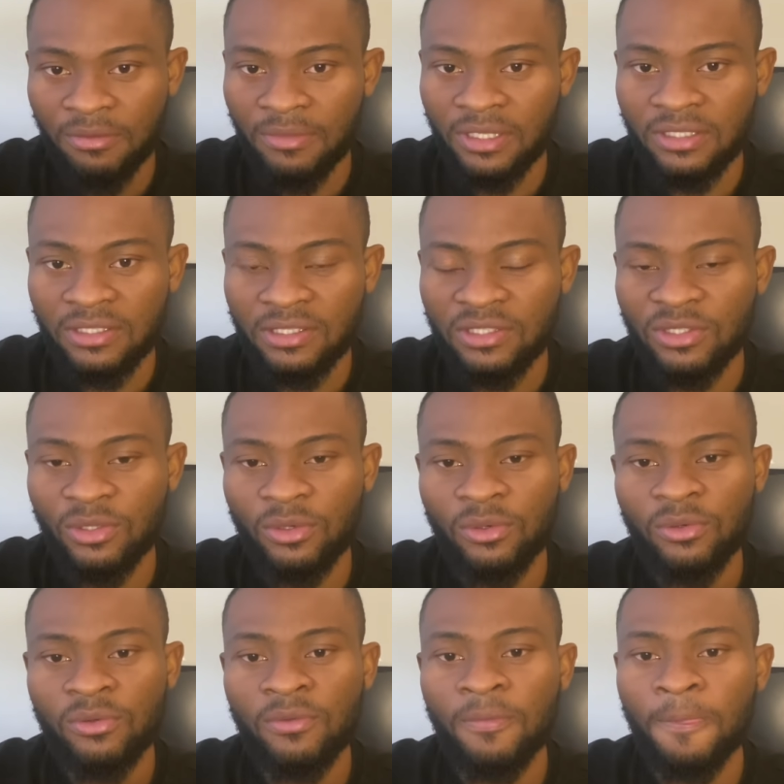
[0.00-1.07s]

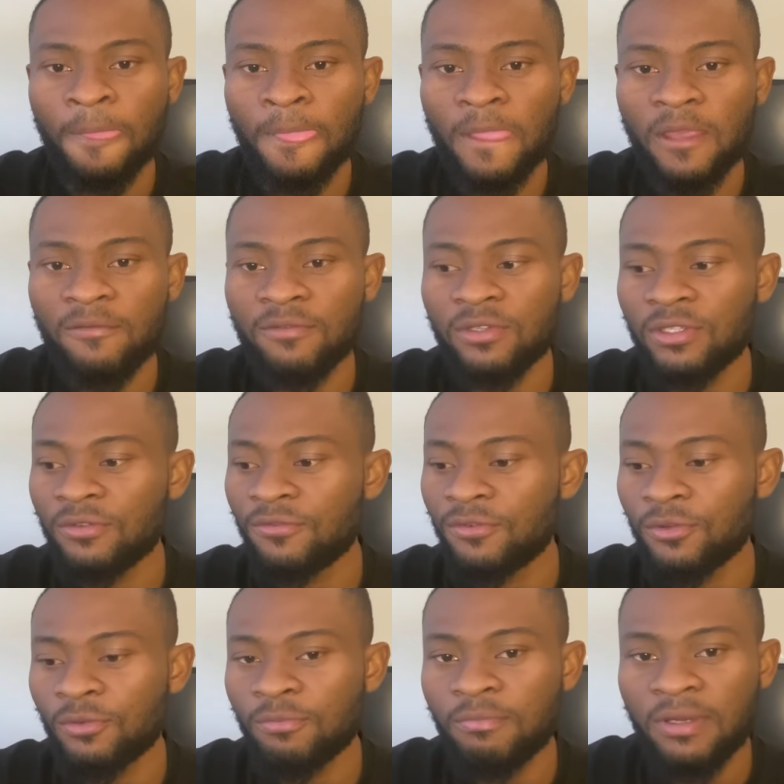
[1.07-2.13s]
So even if
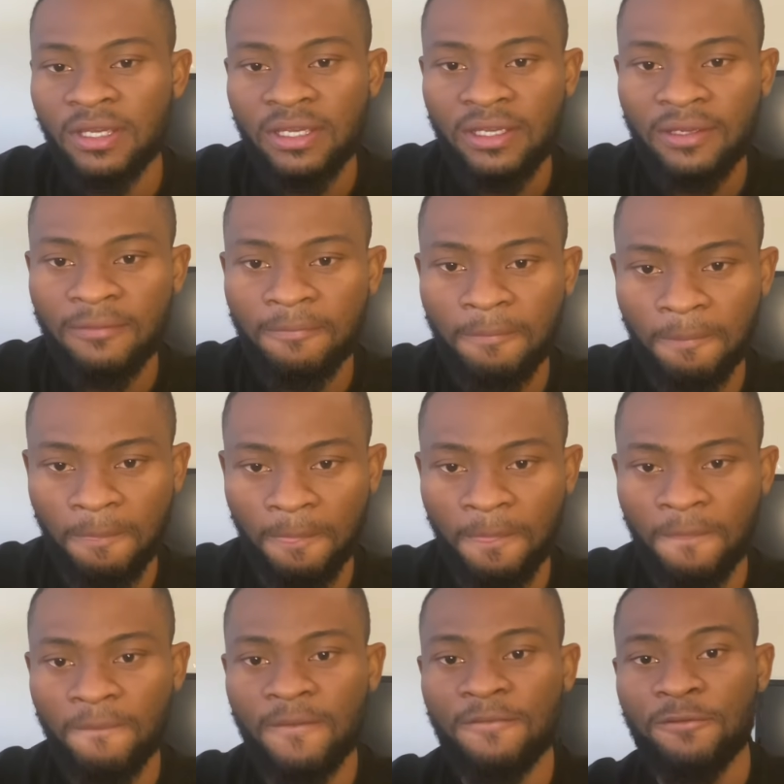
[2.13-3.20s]
you pay,
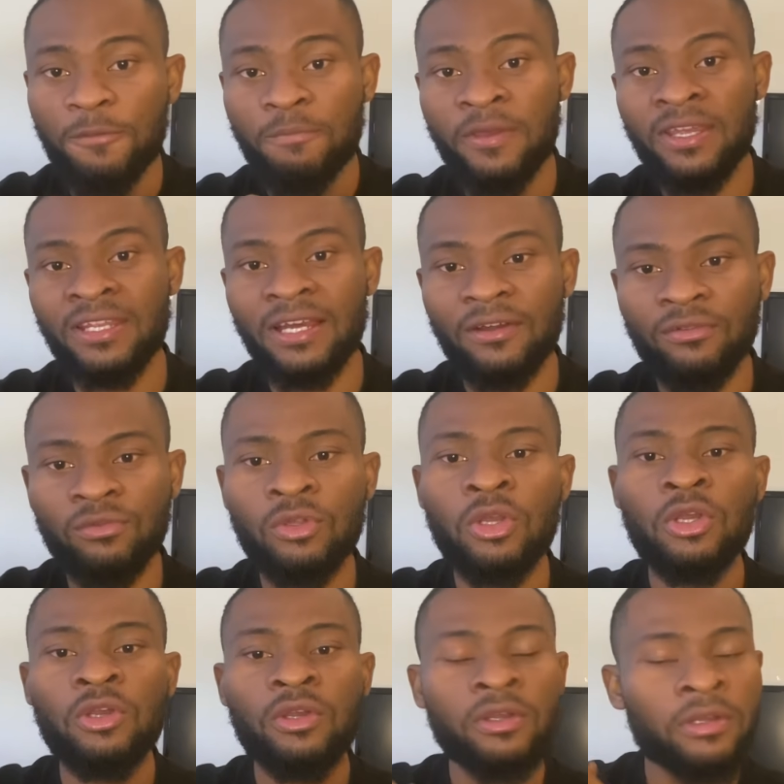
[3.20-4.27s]
if you pay now,
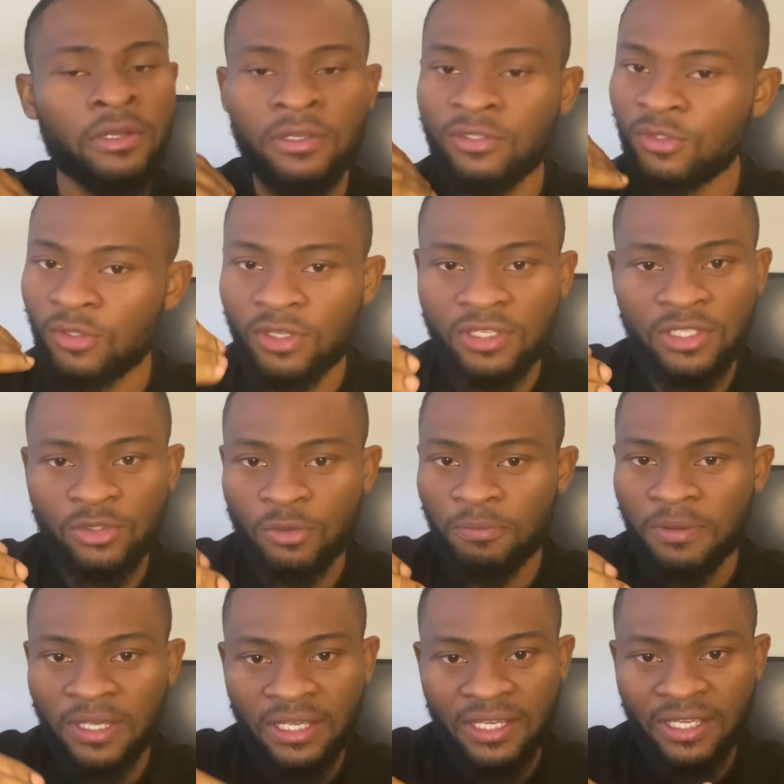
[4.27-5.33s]
you don't need to
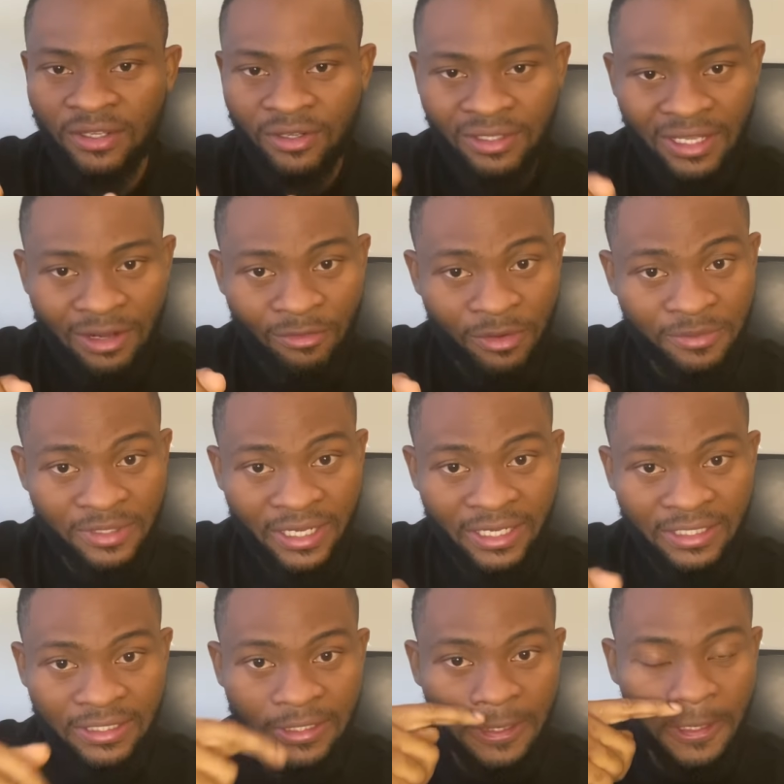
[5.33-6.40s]
pay again on that
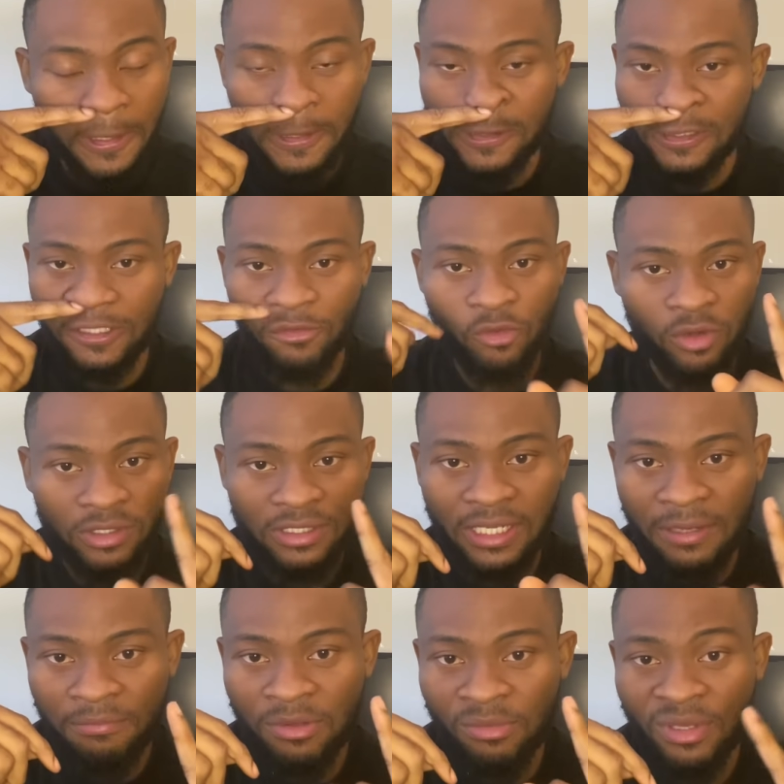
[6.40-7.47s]
website. It's a
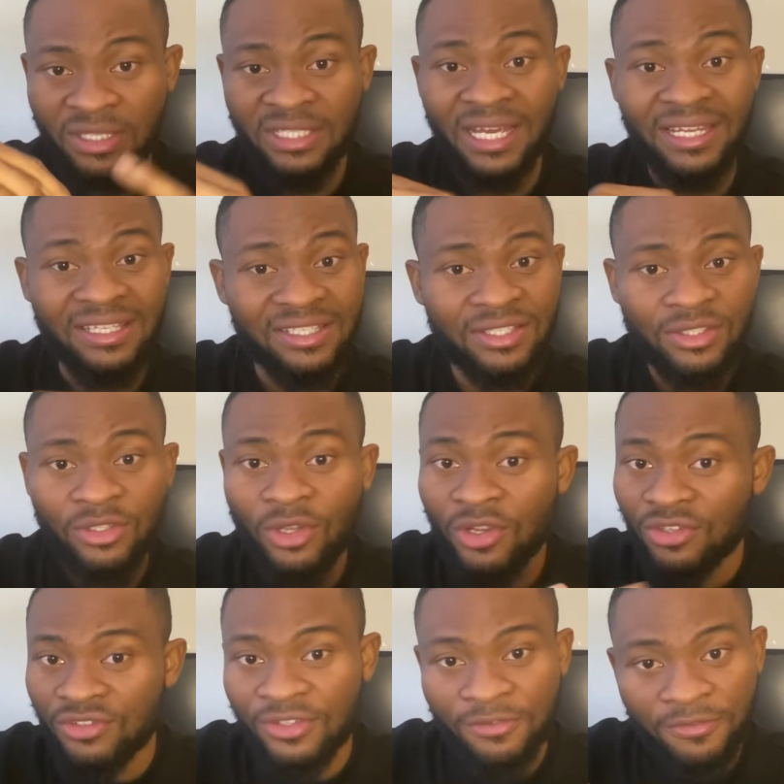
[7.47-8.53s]
one-time payment, and it's not
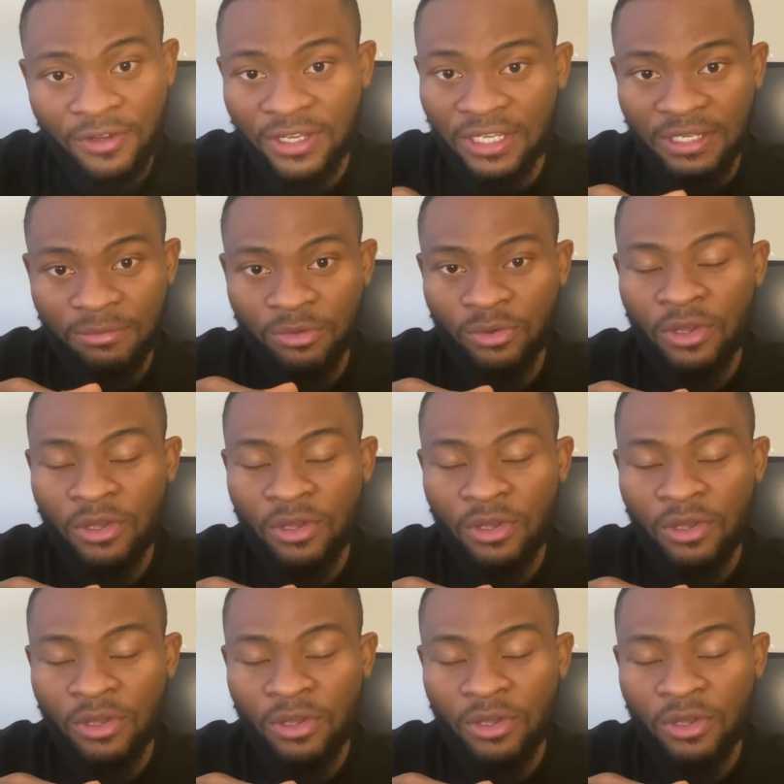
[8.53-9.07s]
refundable.